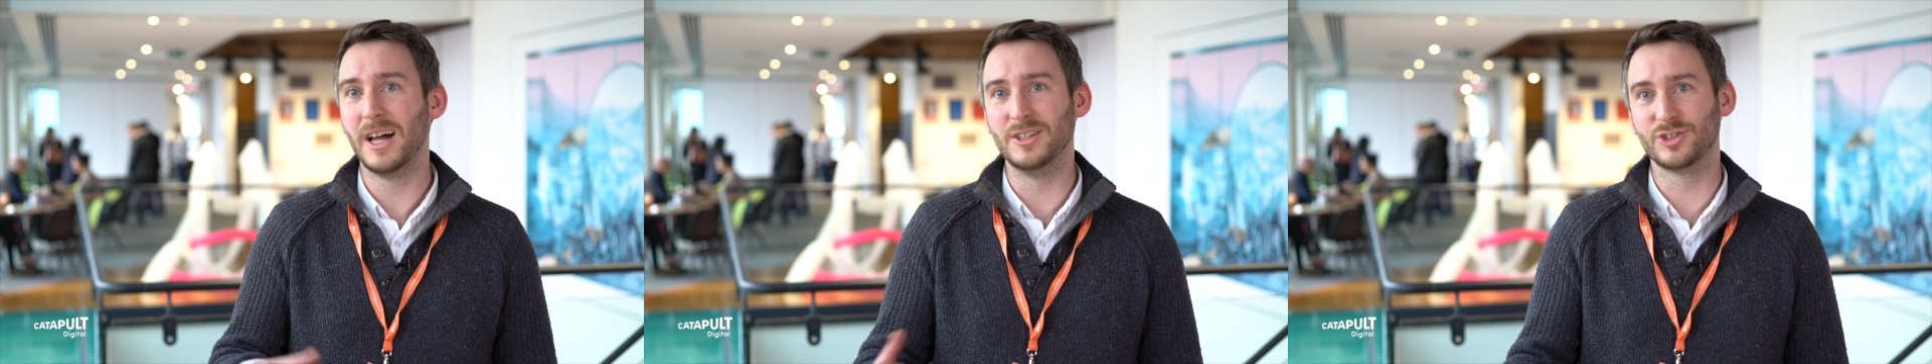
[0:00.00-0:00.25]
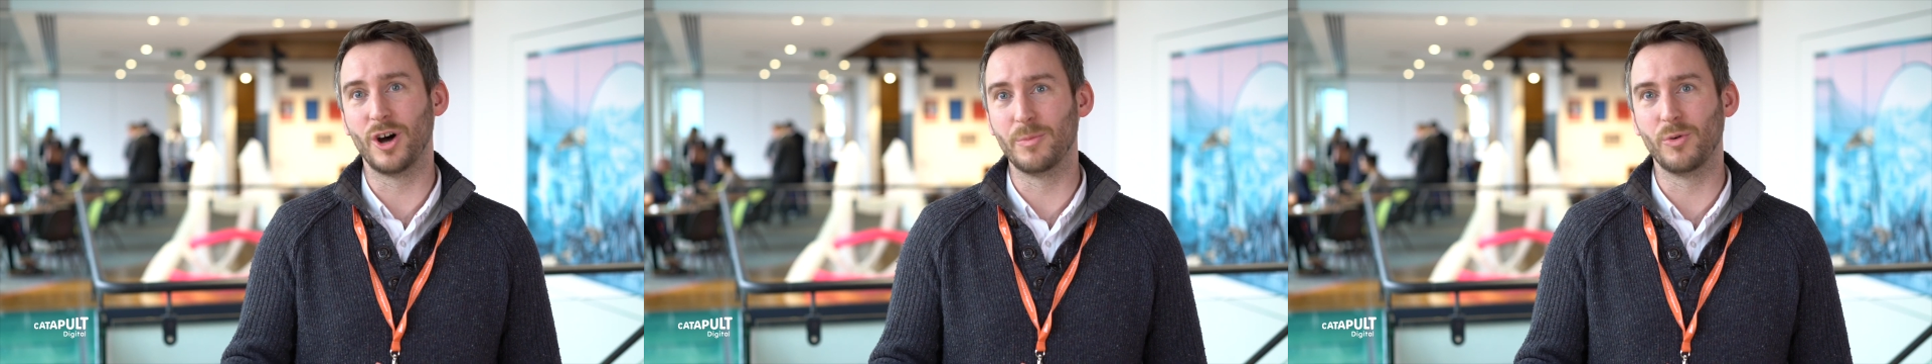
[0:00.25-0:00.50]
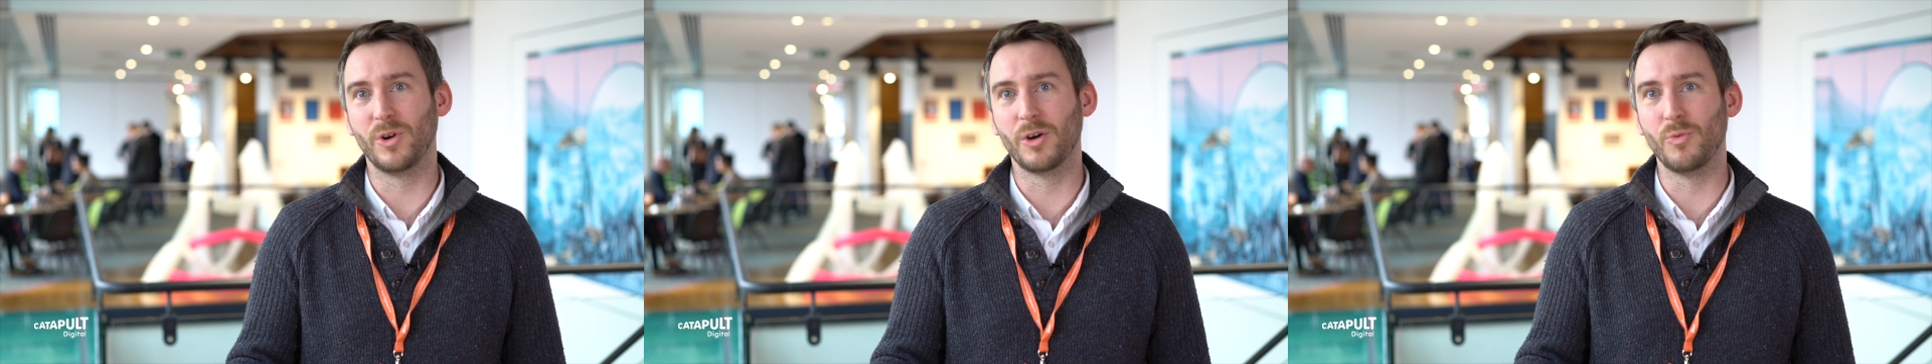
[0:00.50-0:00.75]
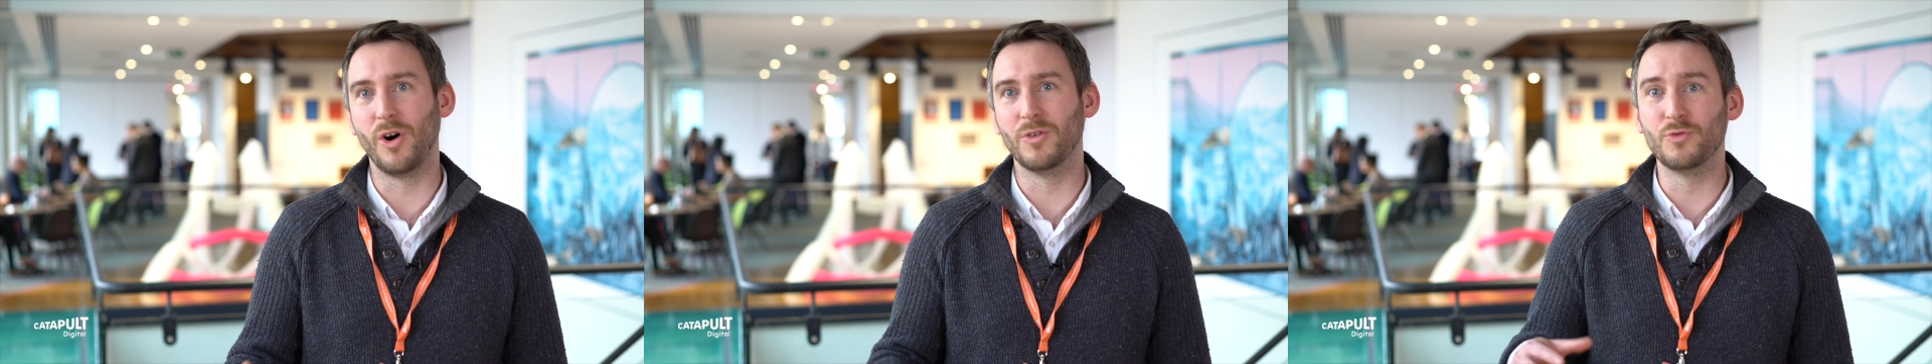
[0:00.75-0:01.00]
and Cyber
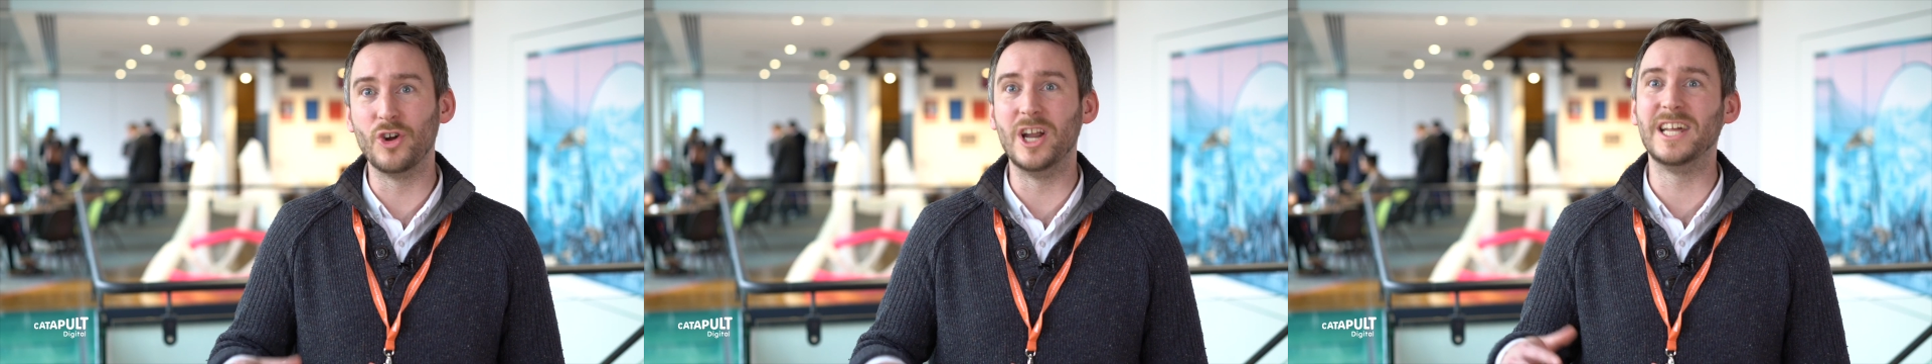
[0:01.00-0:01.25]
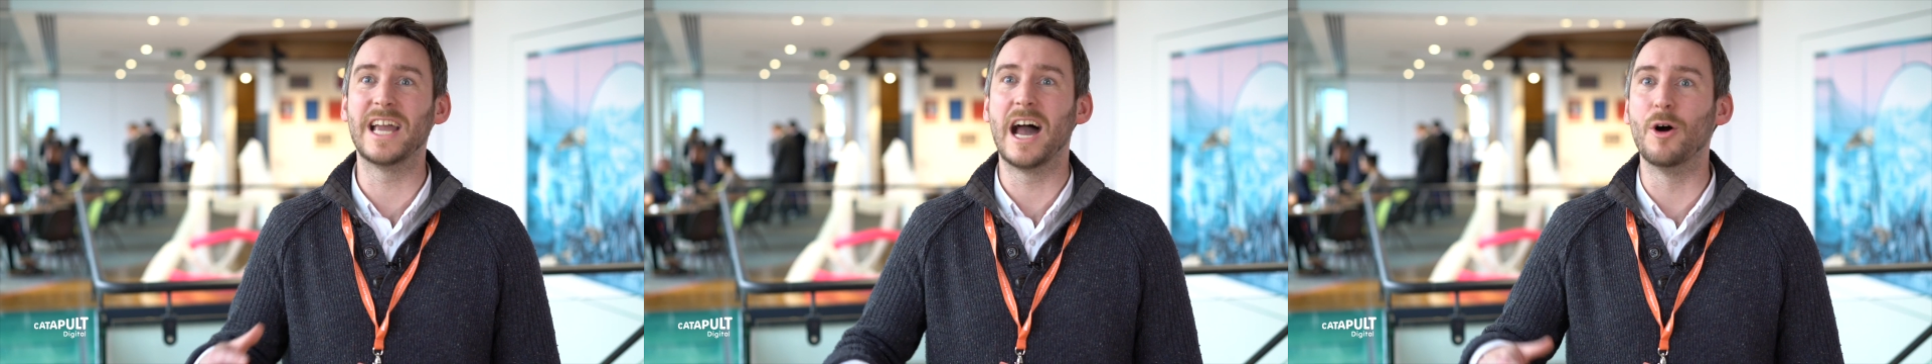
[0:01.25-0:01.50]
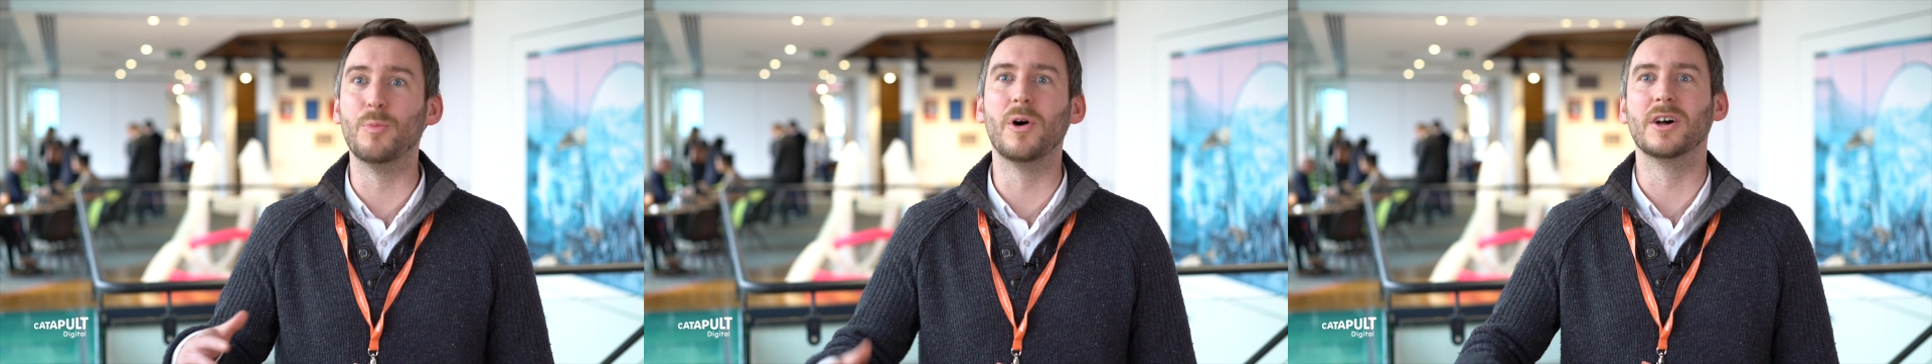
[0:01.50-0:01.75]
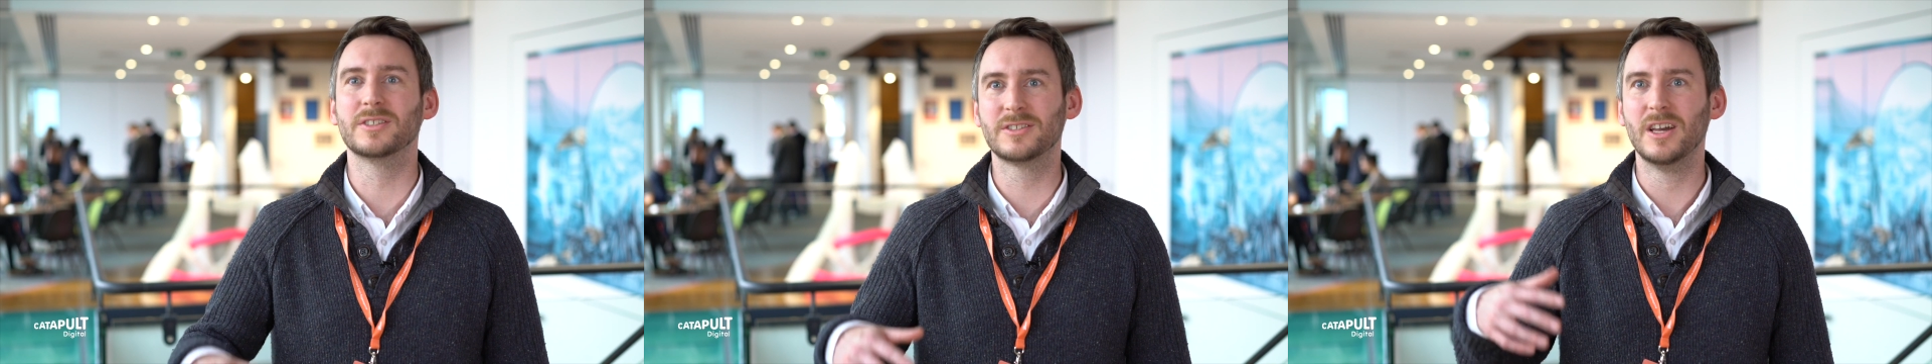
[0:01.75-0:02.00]
101 really help
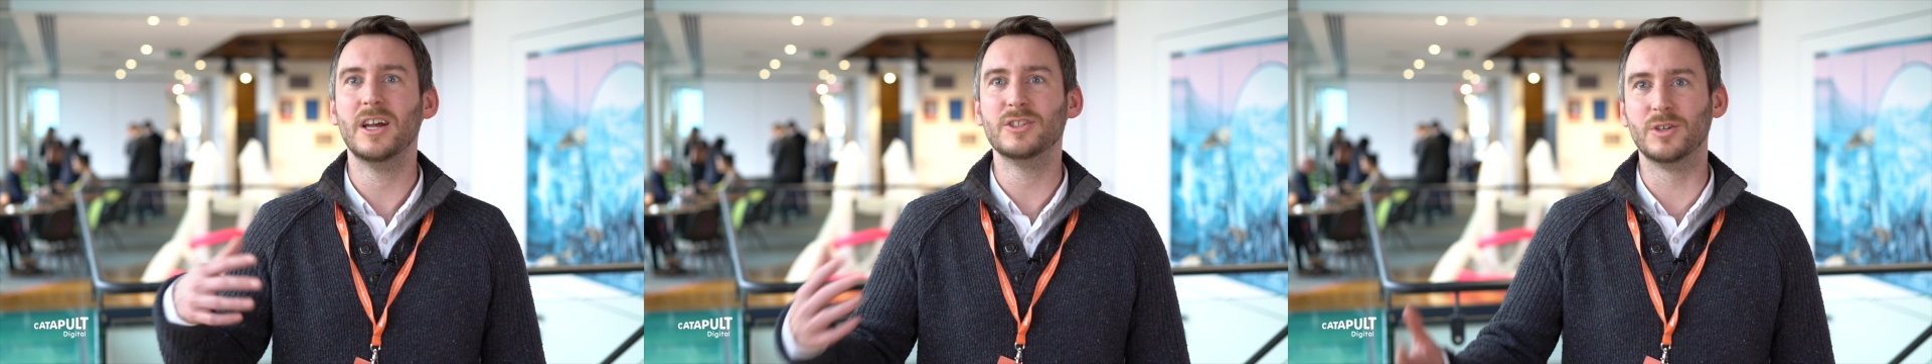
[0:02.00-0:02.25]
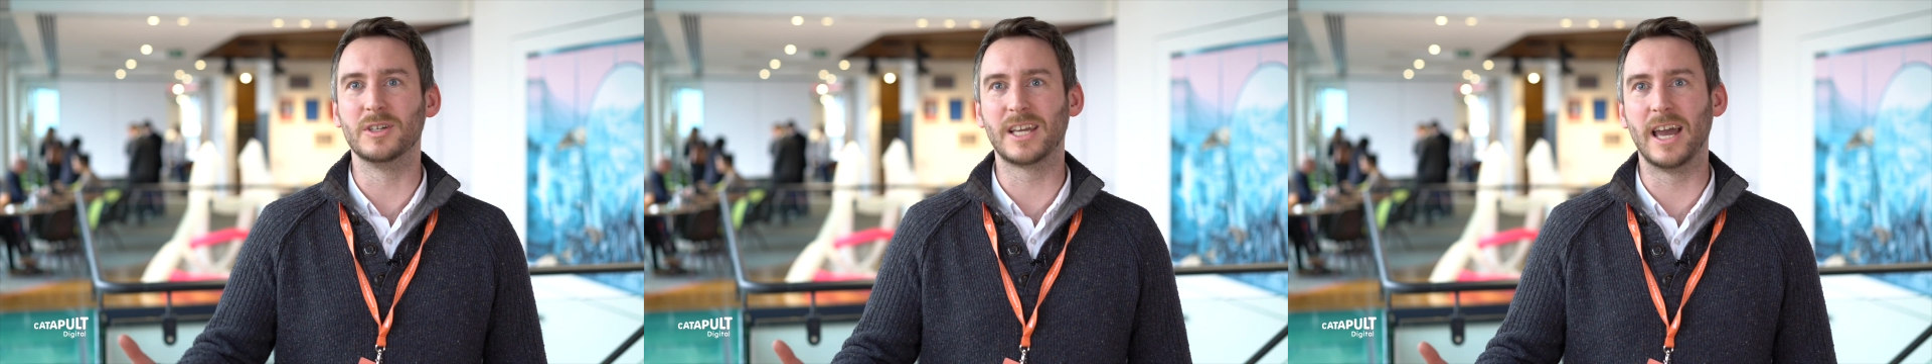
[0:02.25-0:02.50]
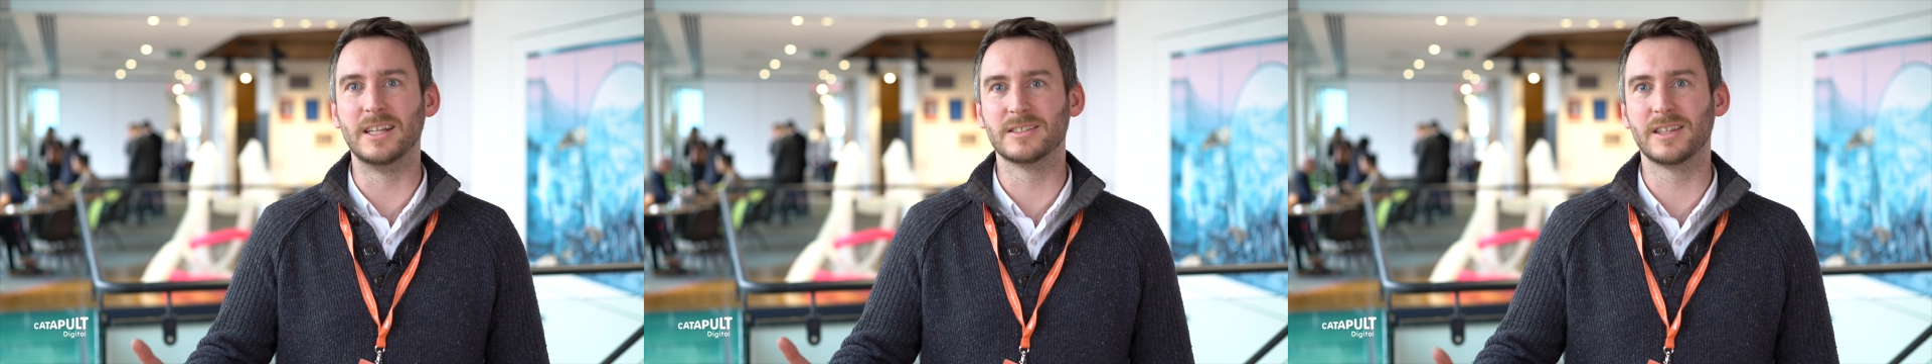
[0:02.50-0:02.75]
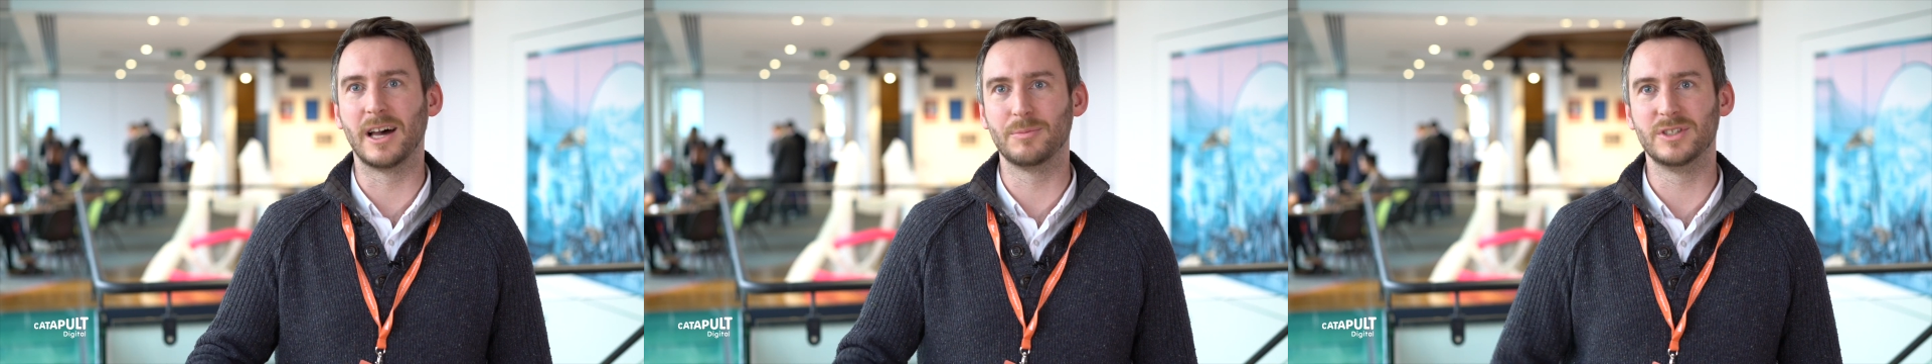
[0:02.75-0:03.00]
us to get into that